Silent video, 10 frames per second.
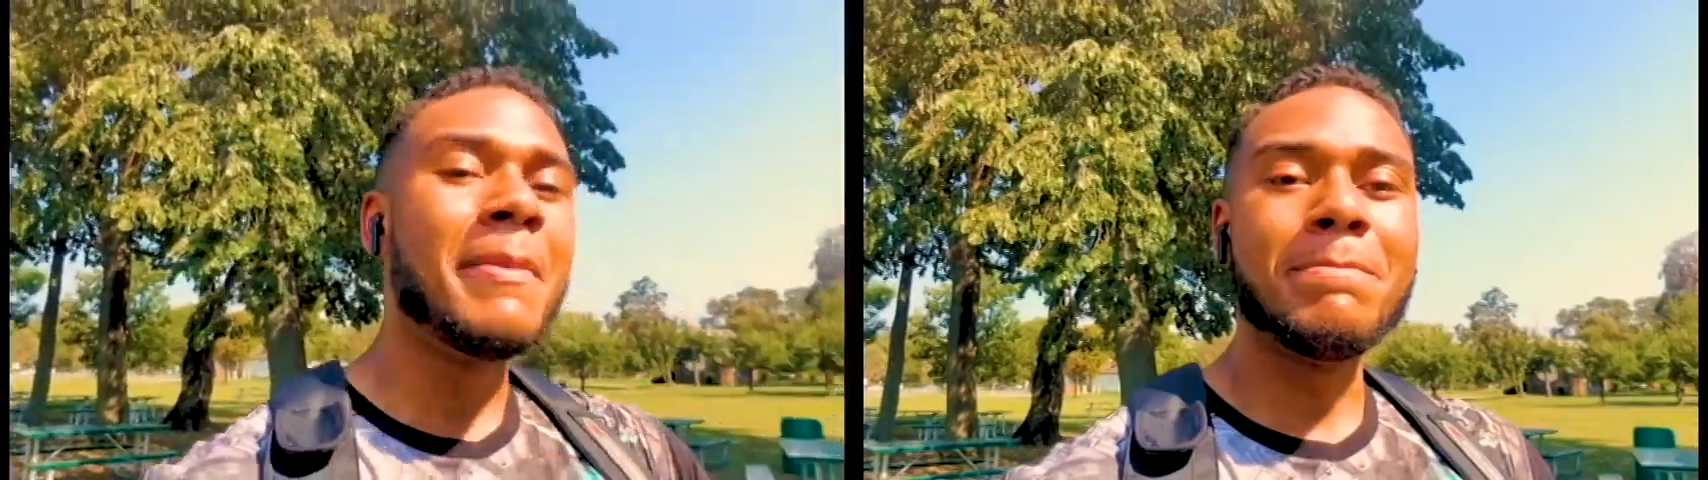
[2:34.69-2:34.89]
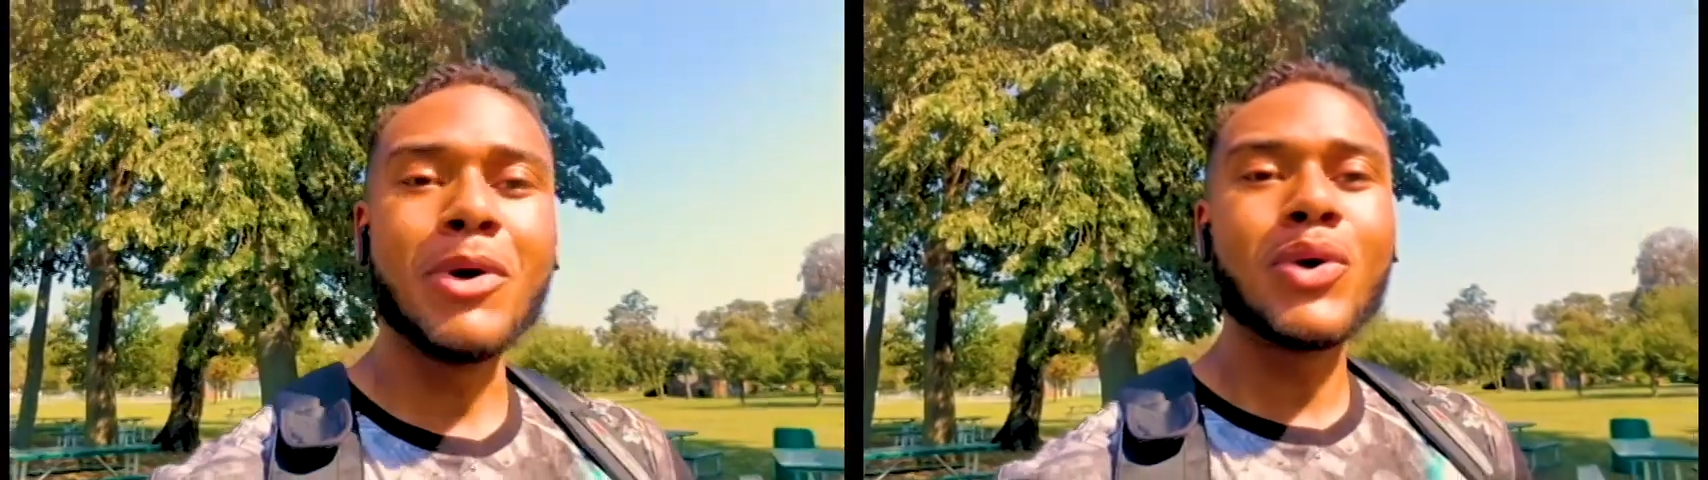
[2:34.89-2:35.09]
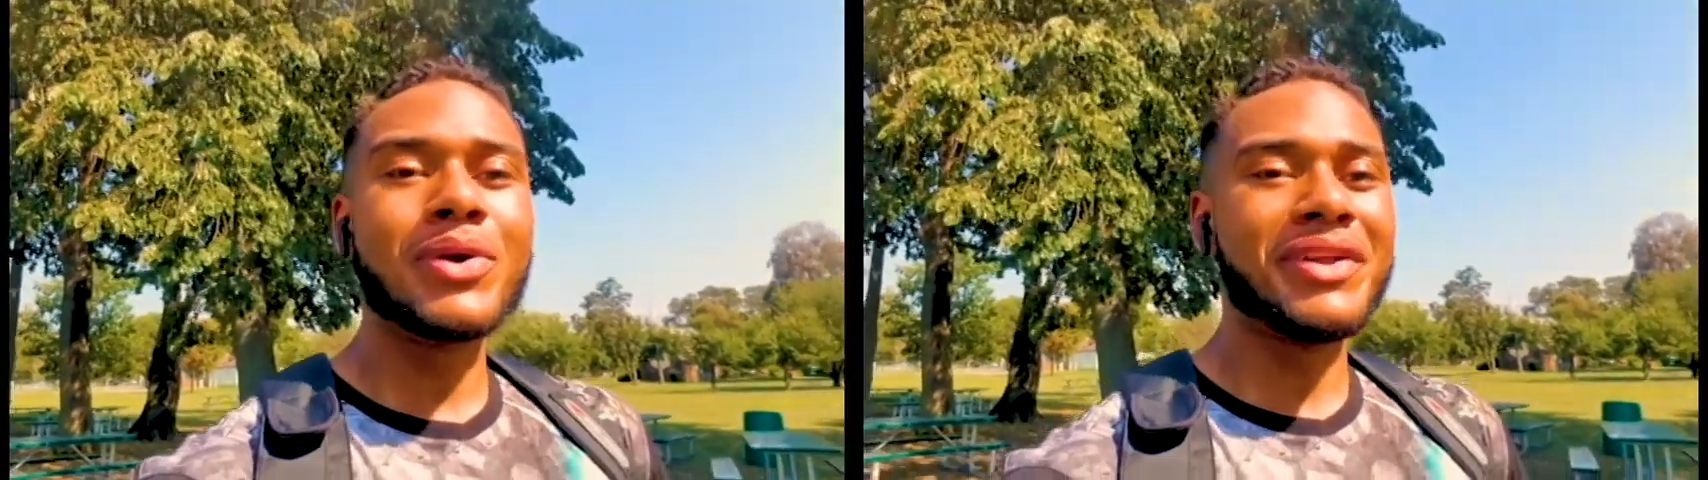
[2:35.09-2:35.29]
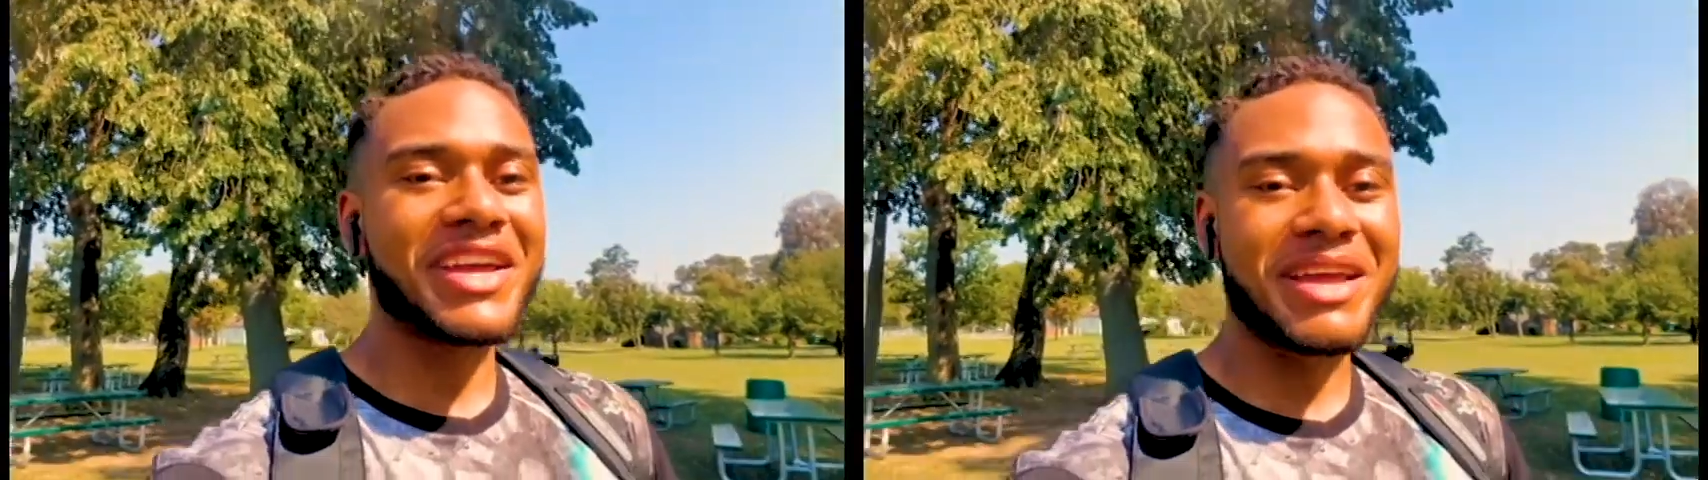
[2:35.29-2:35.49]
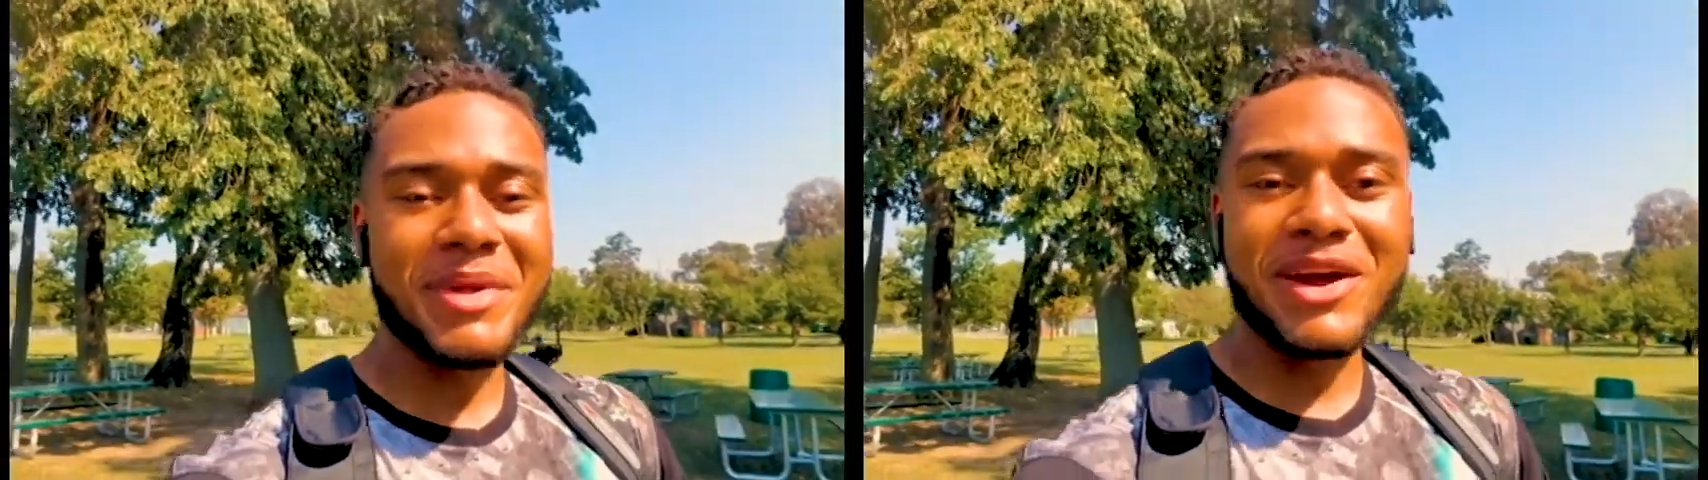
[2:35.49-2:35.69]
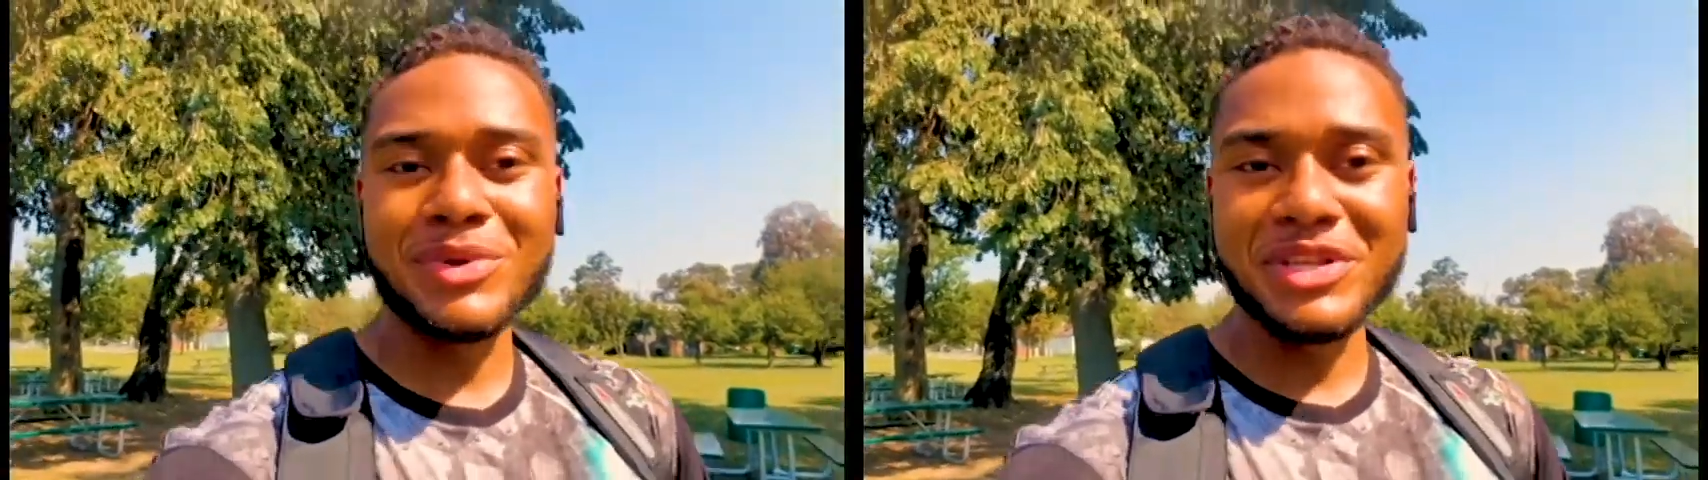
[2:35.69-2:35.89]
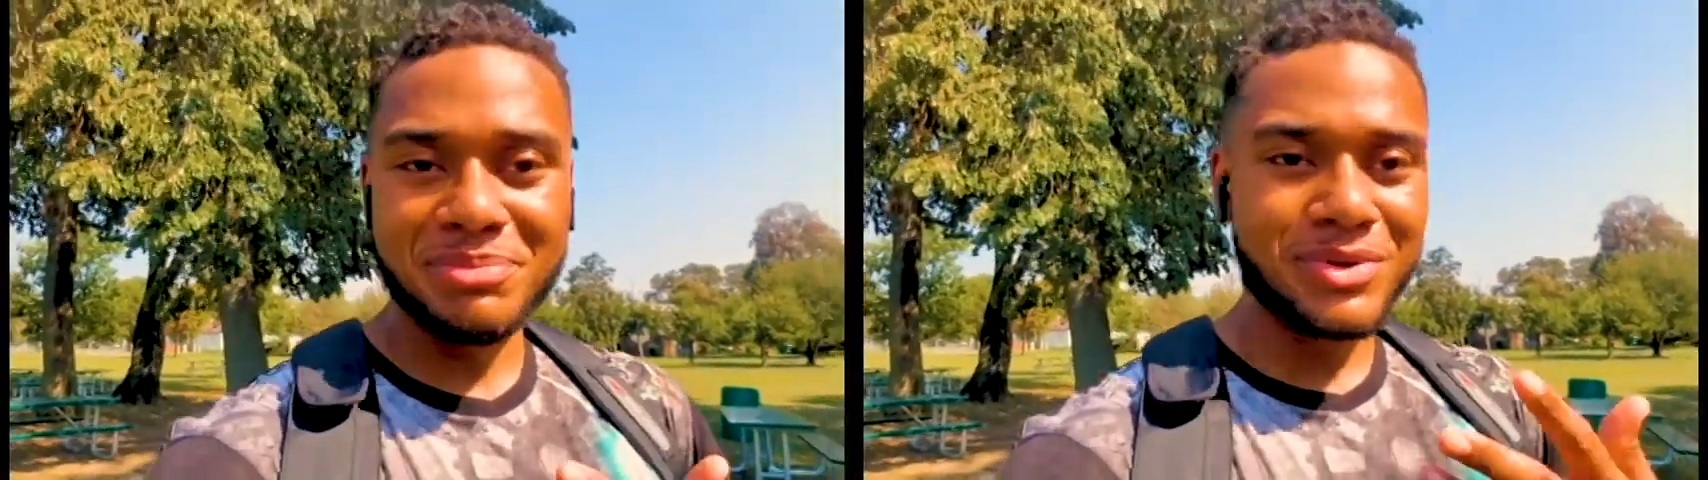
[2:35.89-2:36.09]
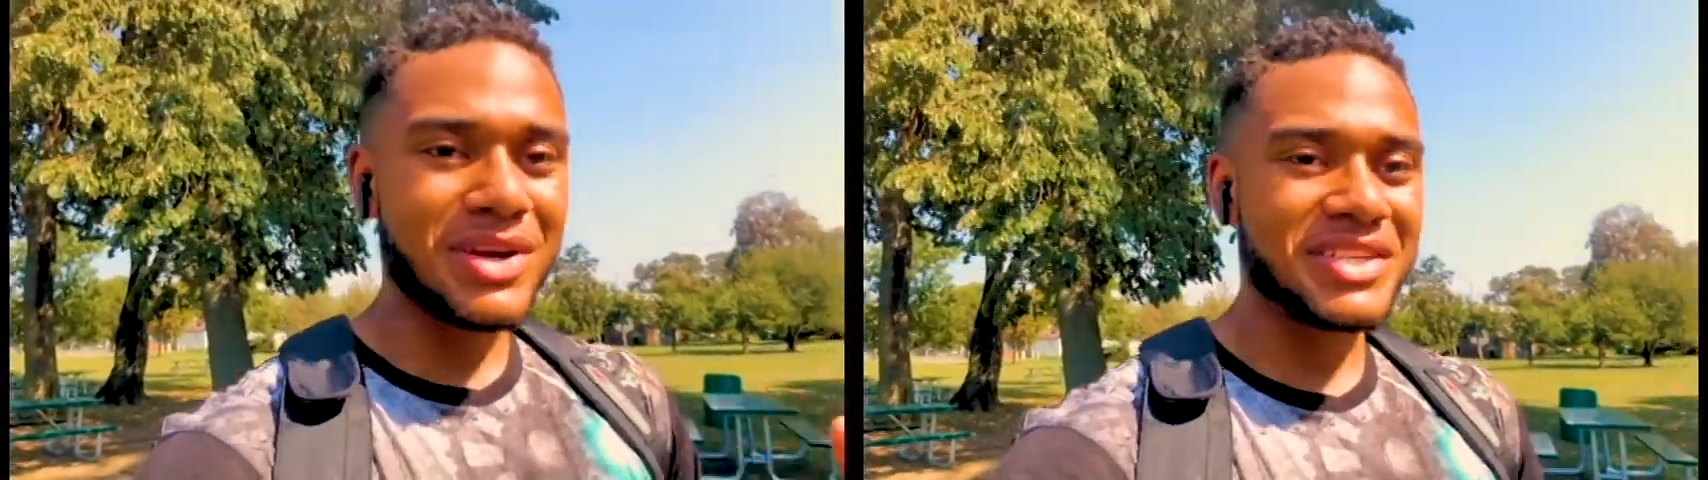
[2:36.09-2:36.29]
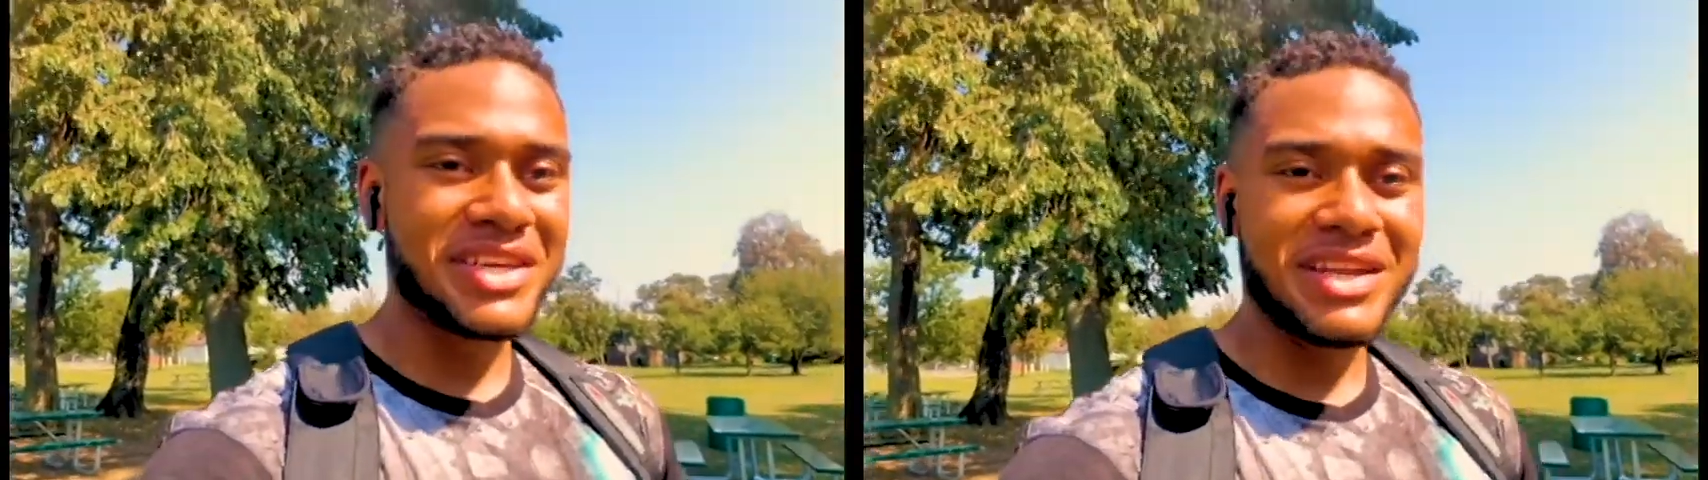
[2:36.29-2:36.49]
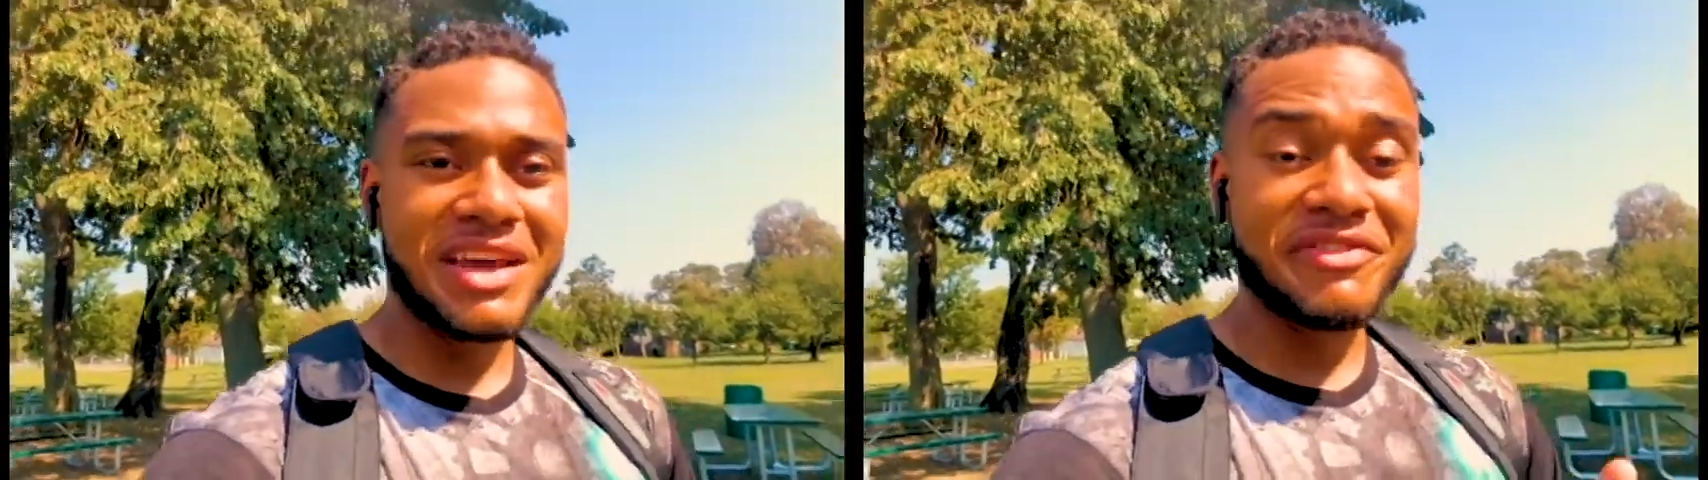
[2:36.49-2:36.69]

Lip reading: bored, like I'm not really progressing in life,